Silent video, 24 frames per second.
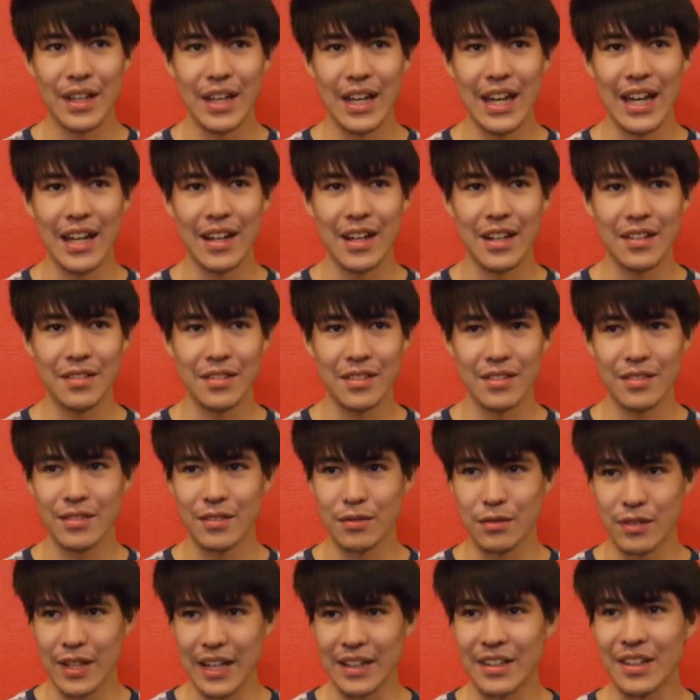and I
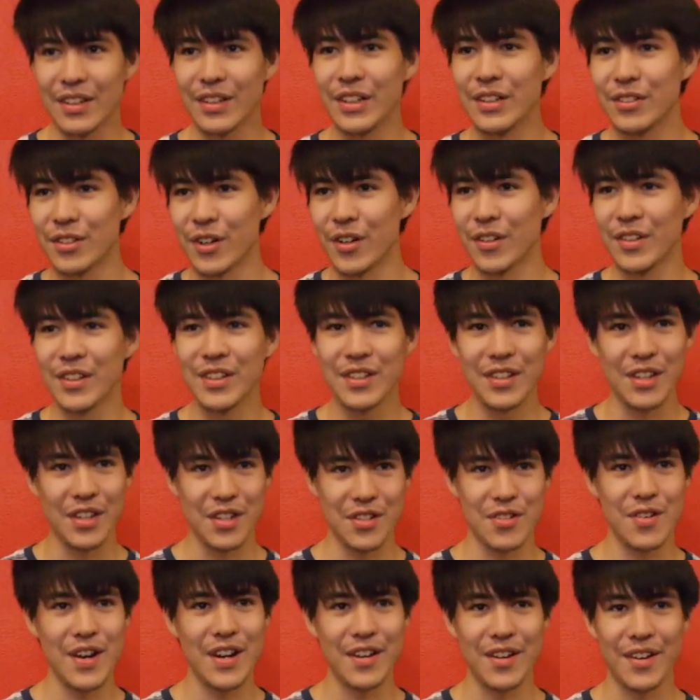technically turned into the
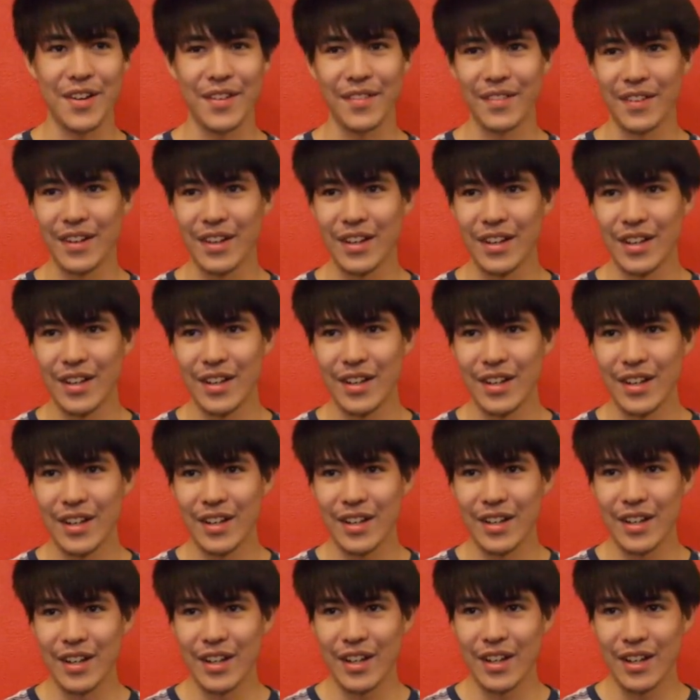traitor. All
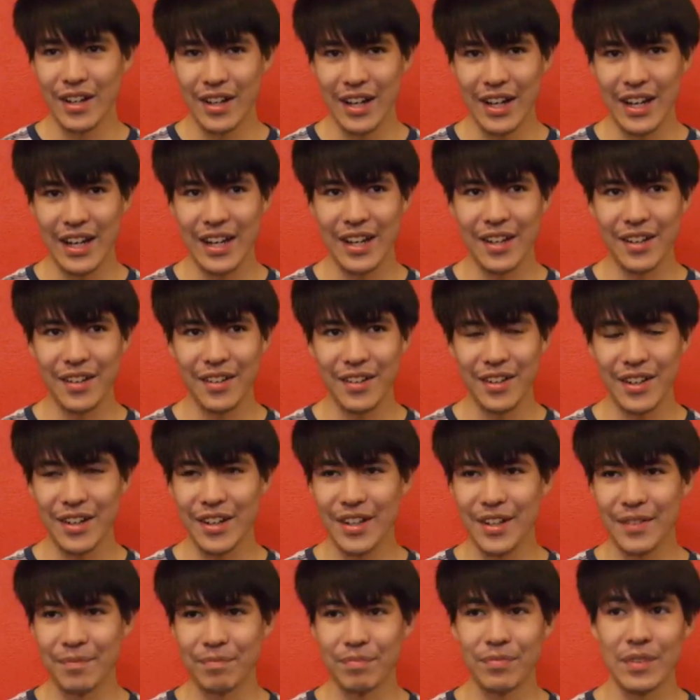right. And that makes uh,
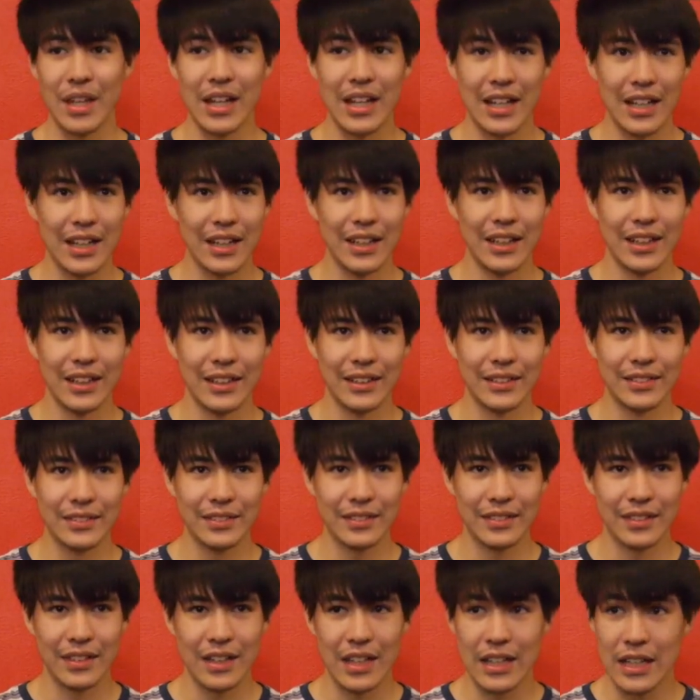perfect sense. Yeah.
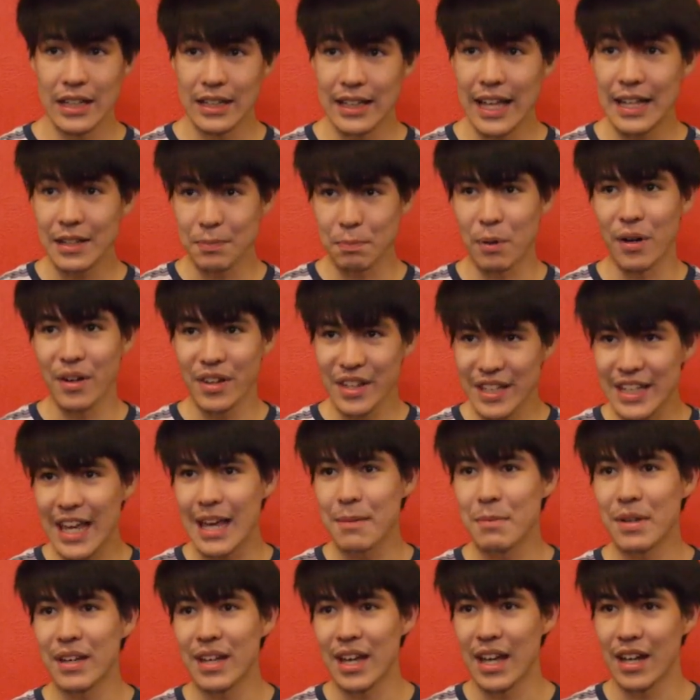That's part of the
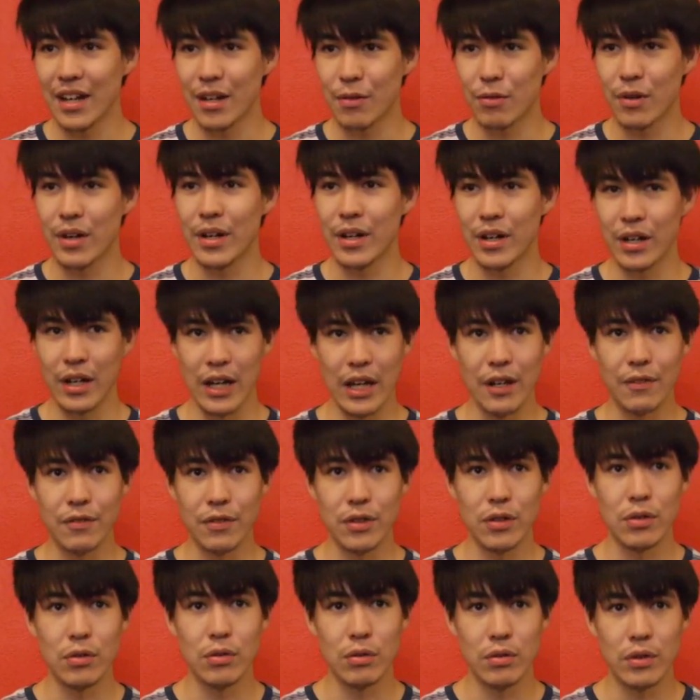game mechanic where
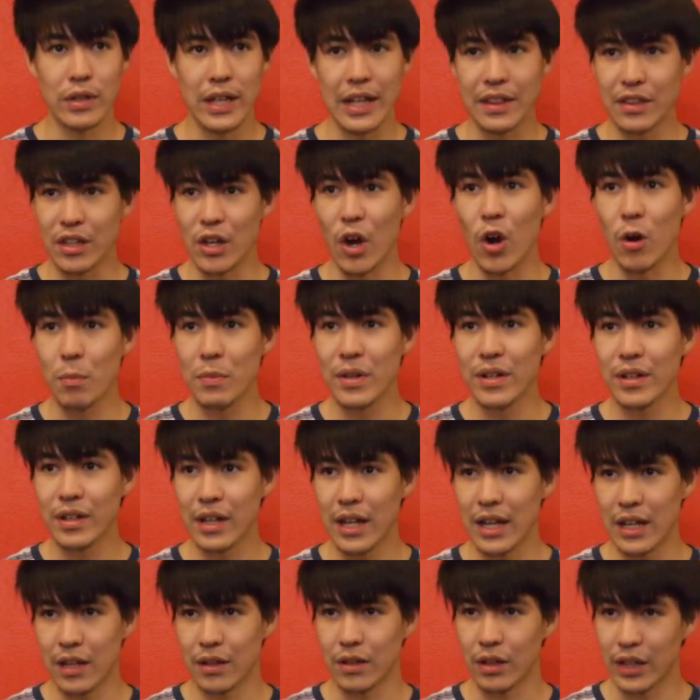if you get the omen
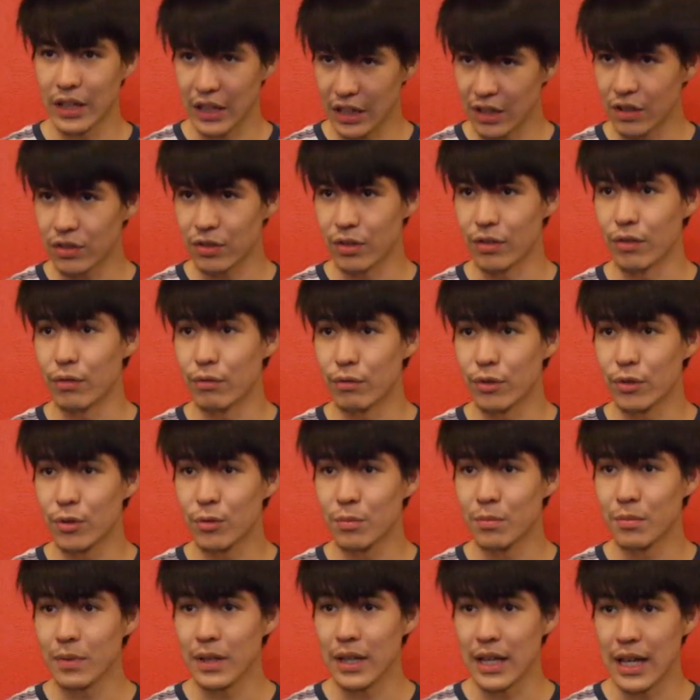and like in a certain
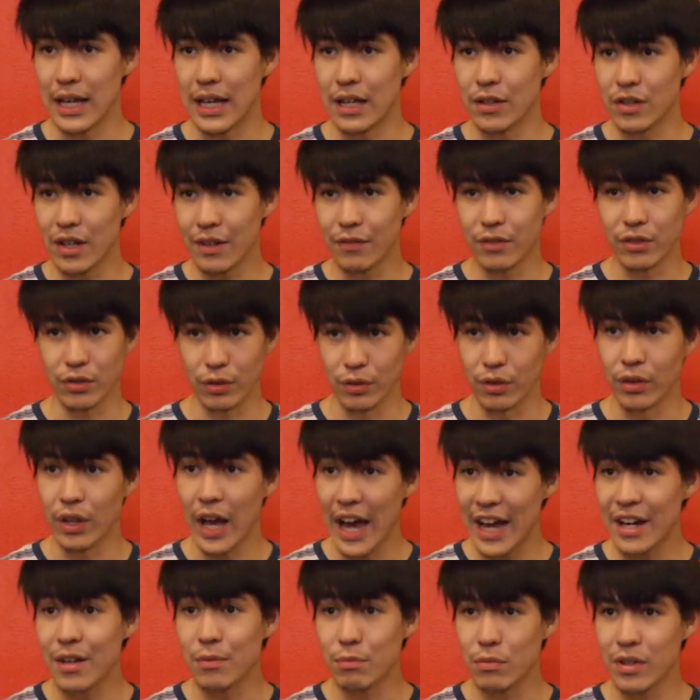room and you have a certain
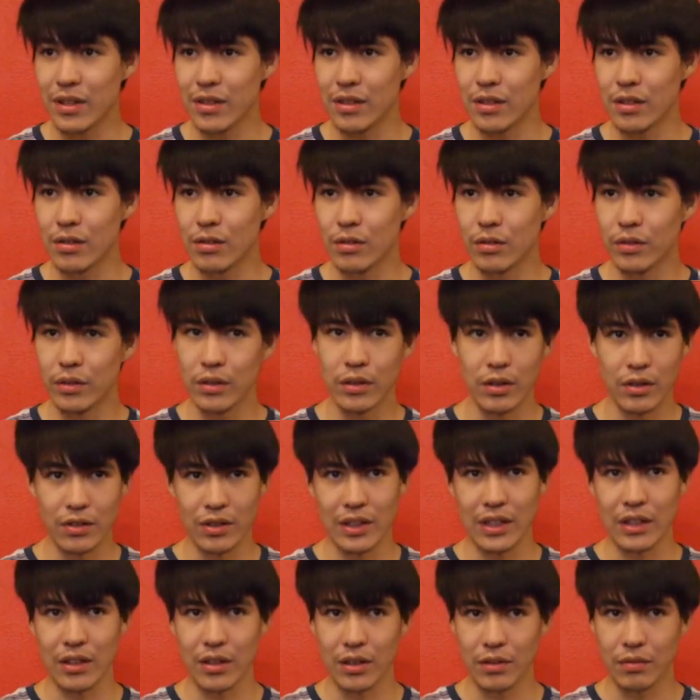item with you, there's yeah.
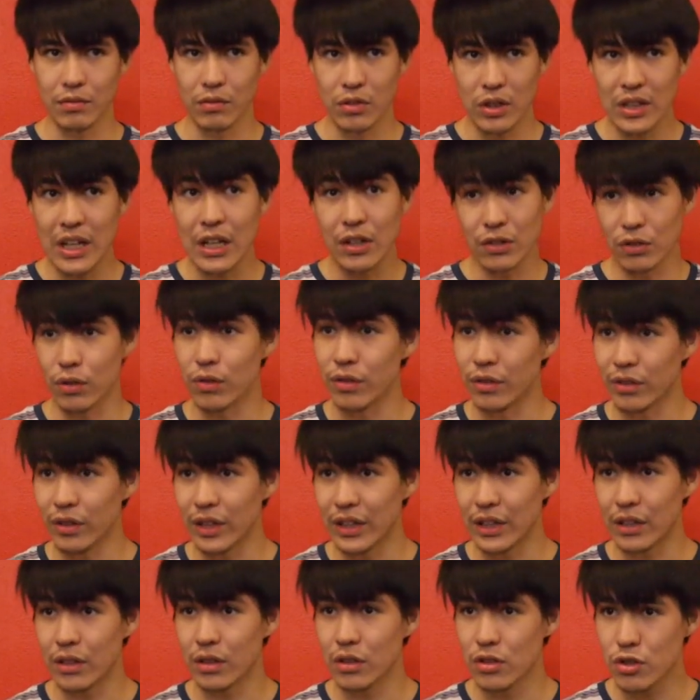like a you get a certain
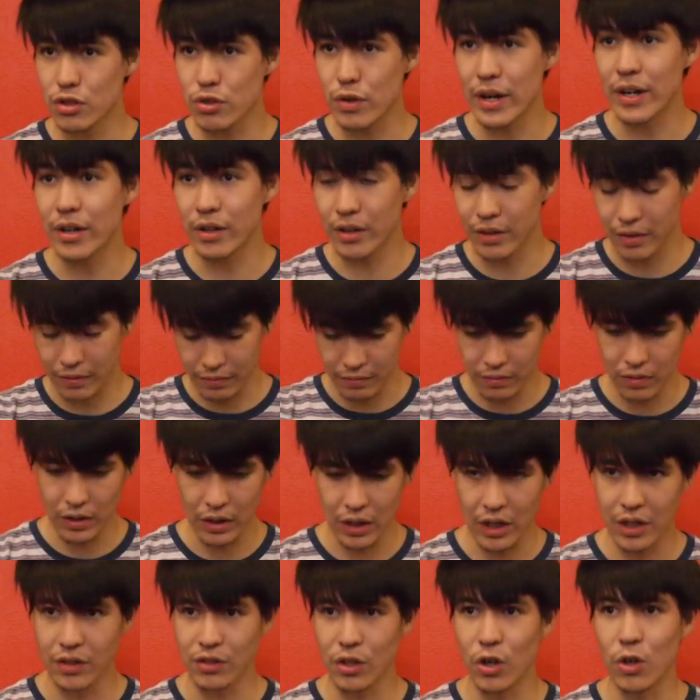like traitor
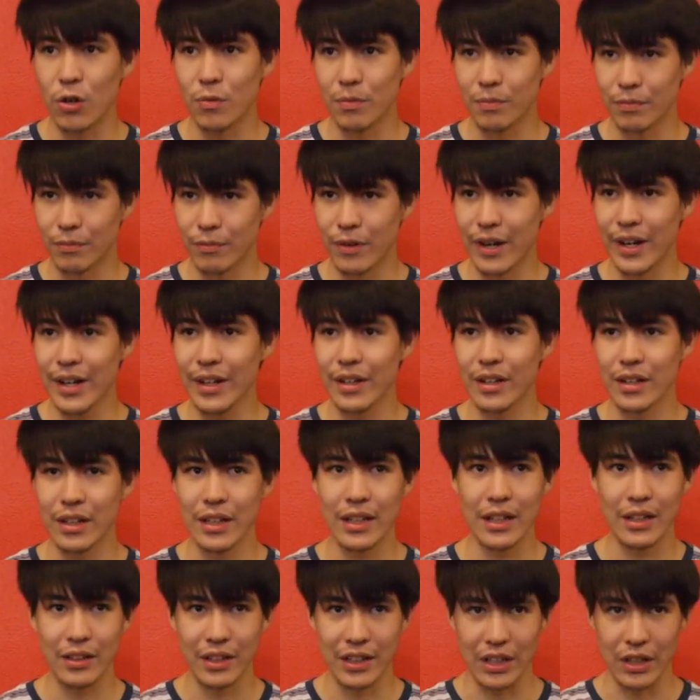uh, tome, right? Got,
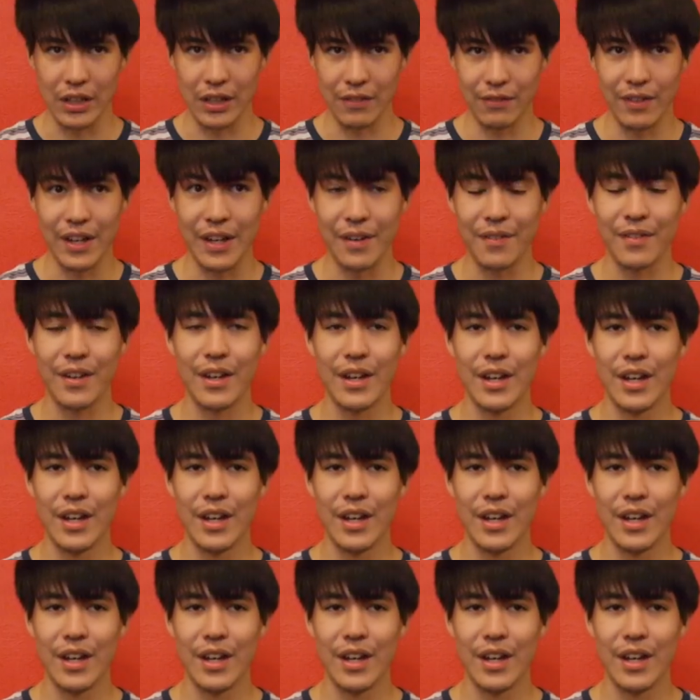gotcha, you get like an event.